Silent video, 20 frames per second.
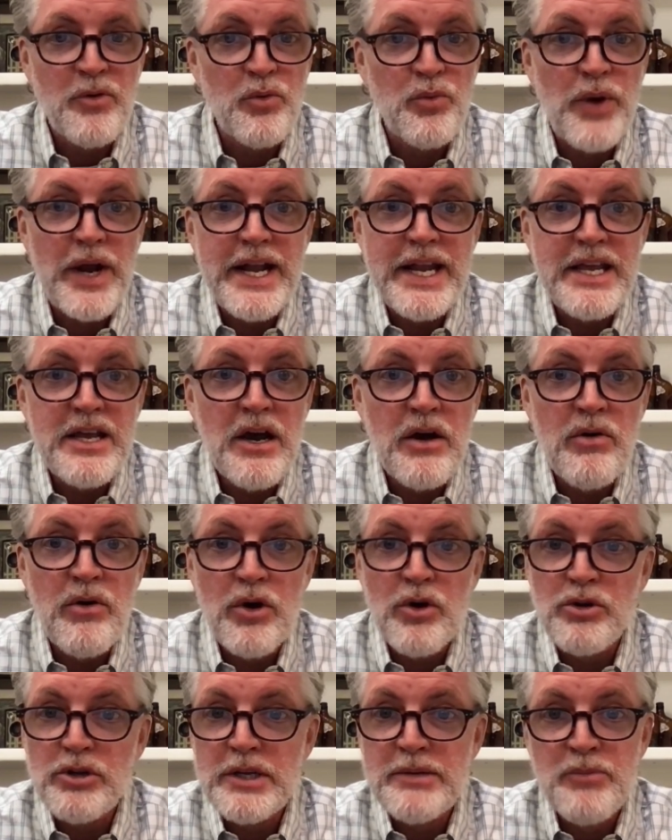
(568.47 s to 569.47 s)
Radio,
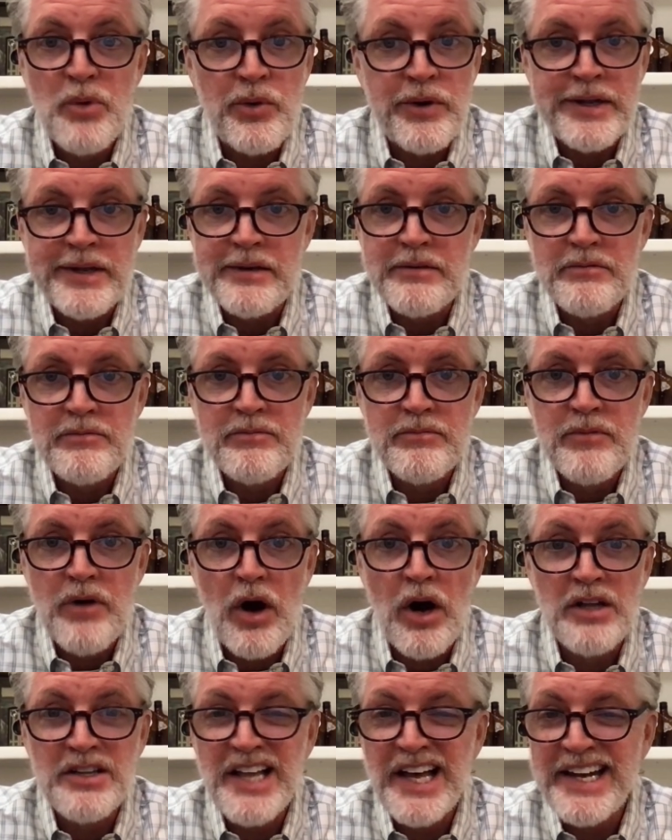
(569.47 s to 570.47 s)
early morning.
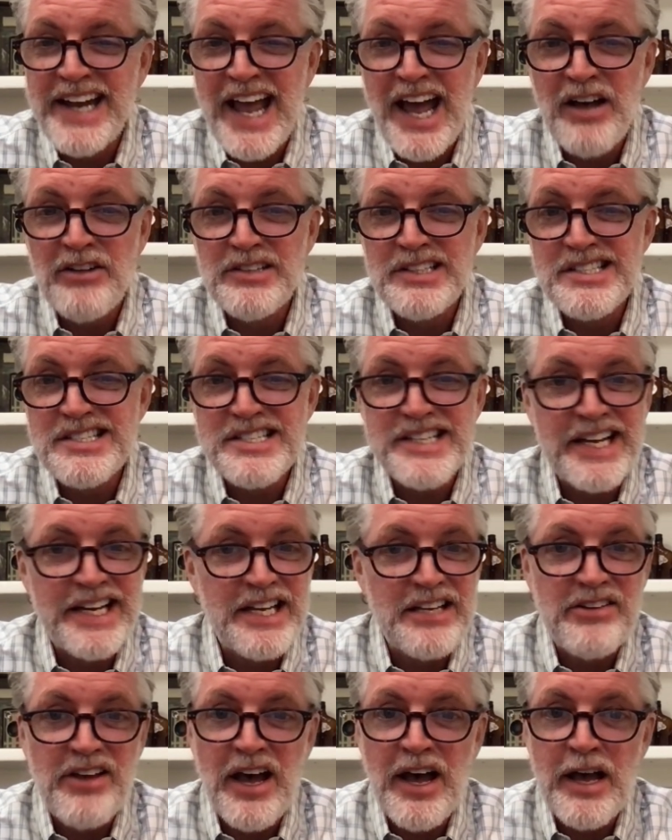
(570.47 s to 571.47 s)
Online outlets,
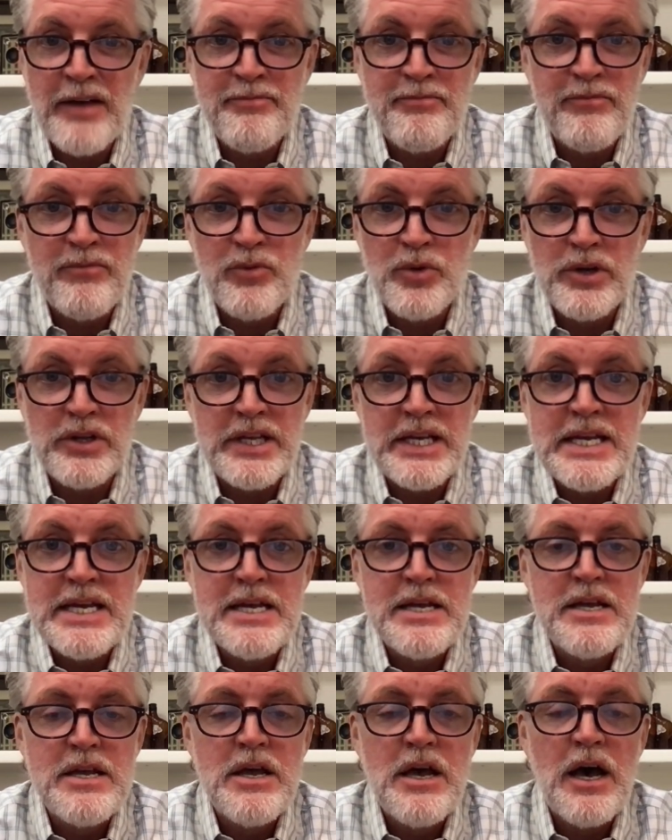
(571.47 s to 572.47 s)
anytime, really.
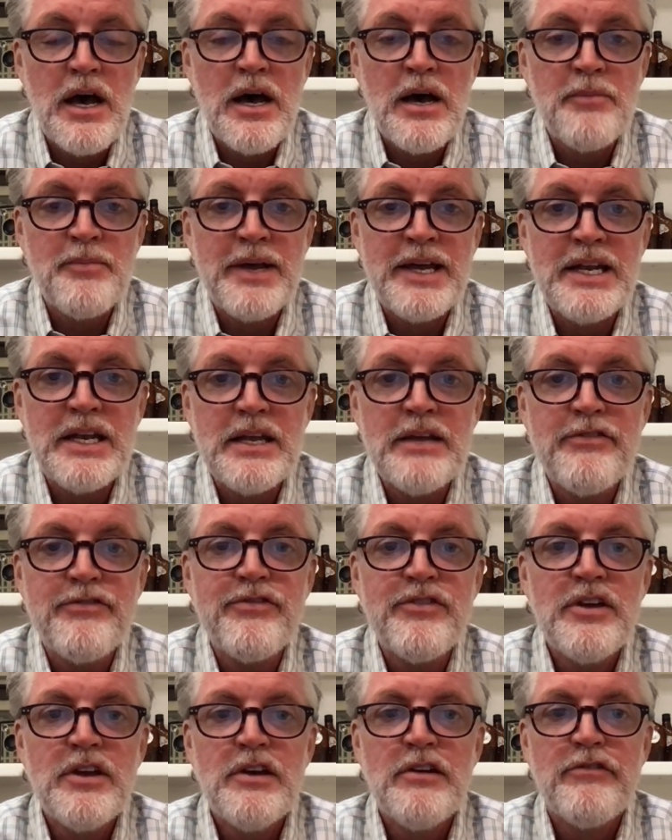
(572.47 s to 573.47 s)
And
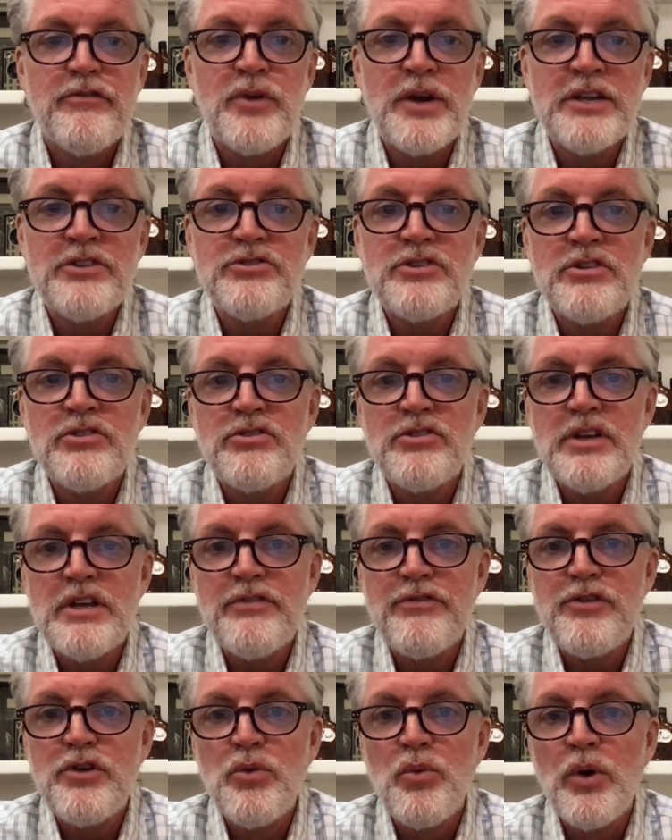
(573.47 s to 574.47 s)
if, for instance,
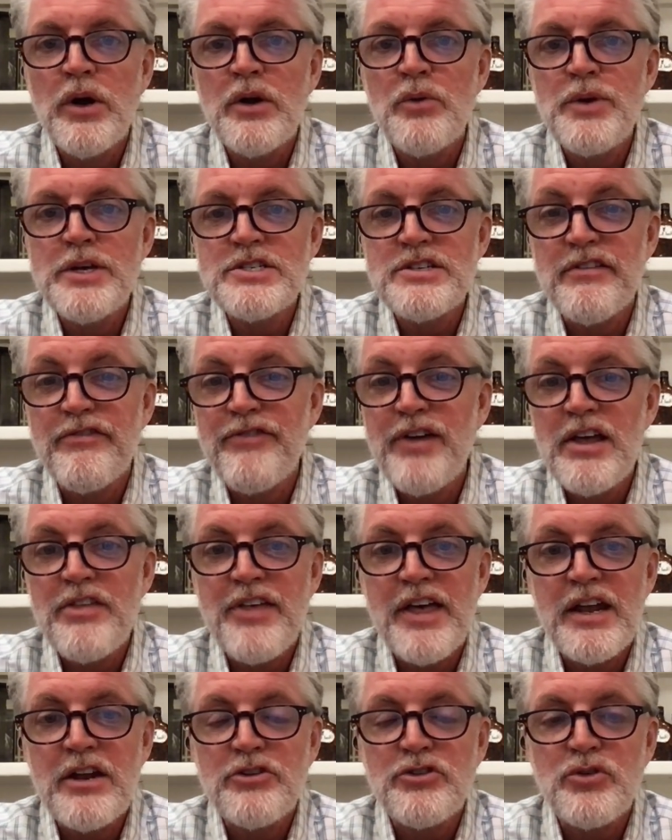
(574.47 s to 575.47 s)
if you want to reach a
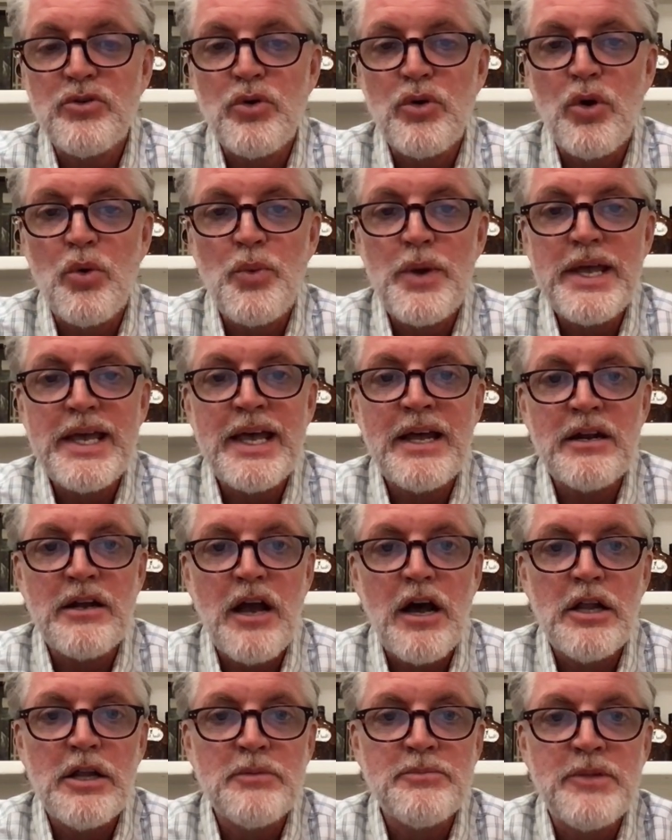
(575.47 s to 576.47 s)
faith editor or a weekend
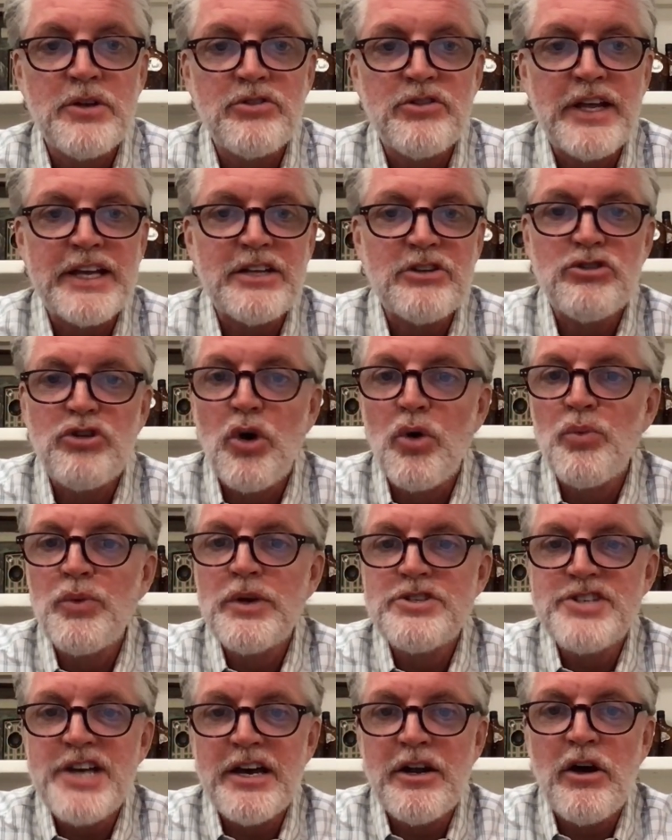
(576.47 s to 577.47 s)
columnist, like don't
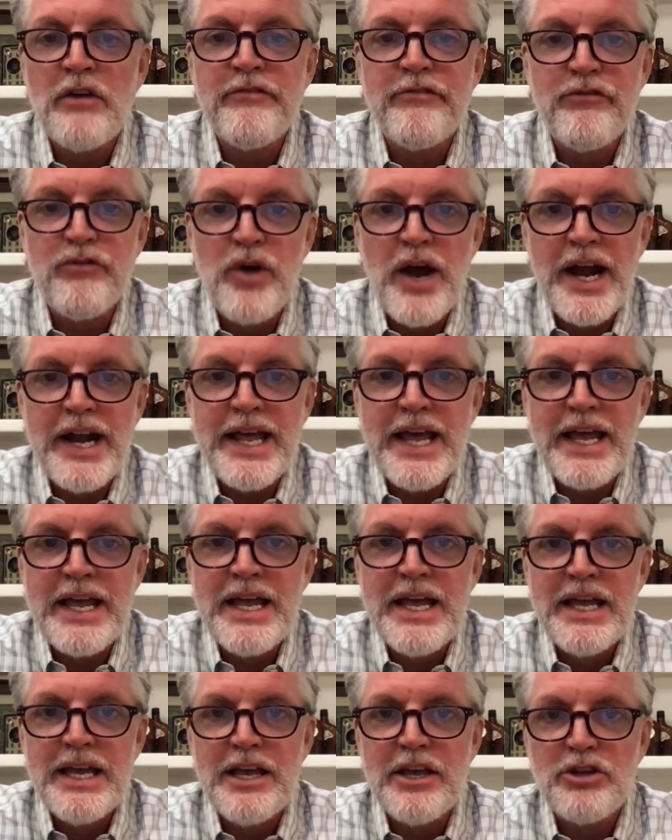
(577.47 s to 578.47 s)
reach out on
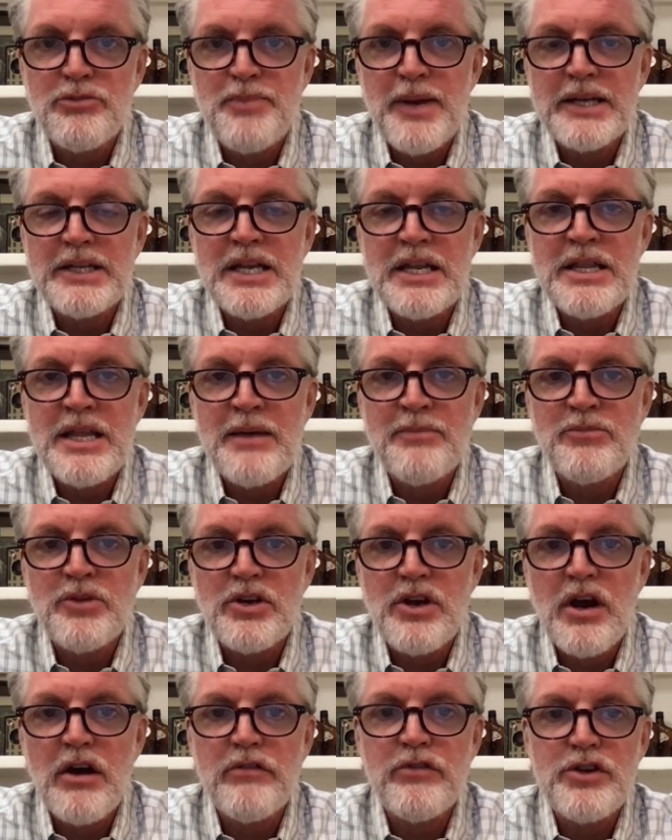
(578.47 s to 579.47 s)
Friday expecting them
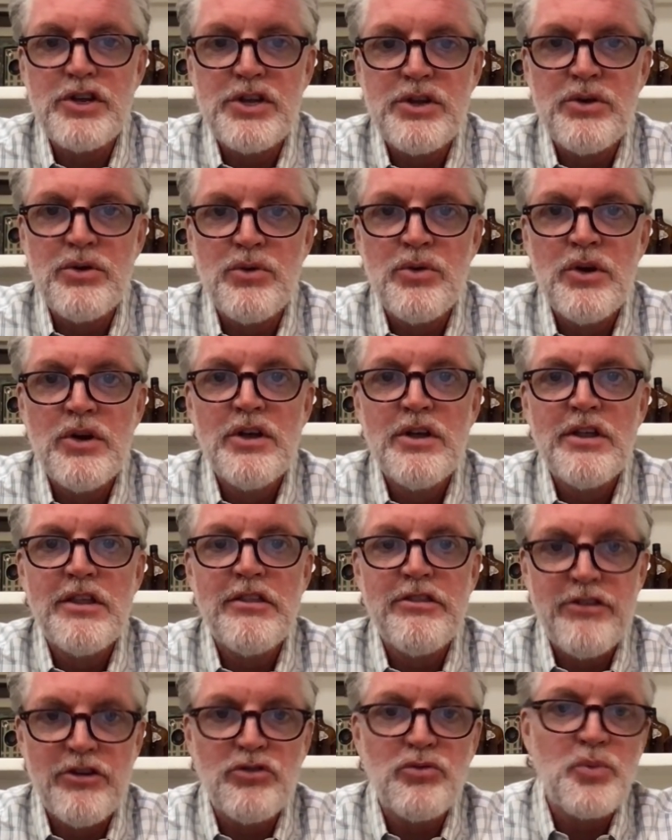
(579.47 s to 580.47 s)
to cover you
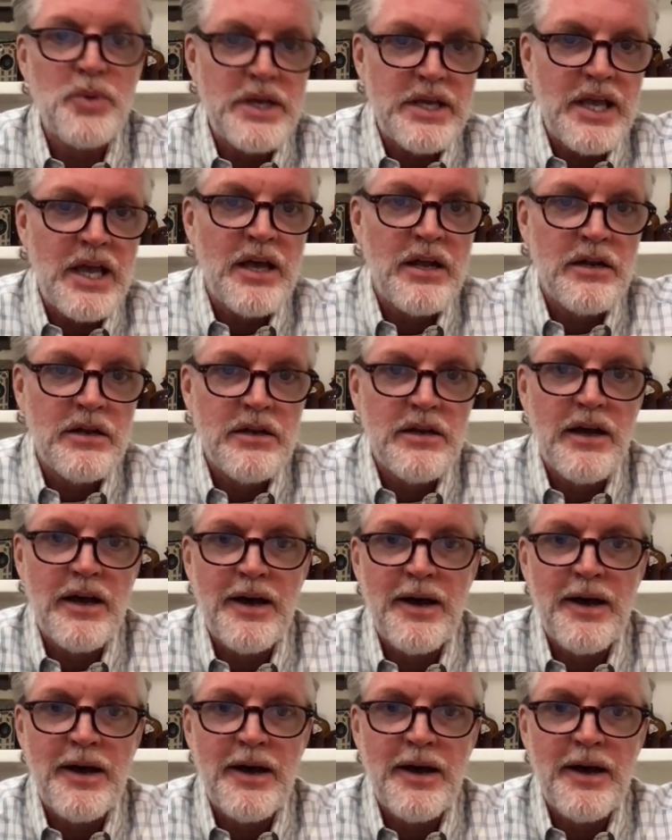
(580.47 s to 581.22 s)
this weekend.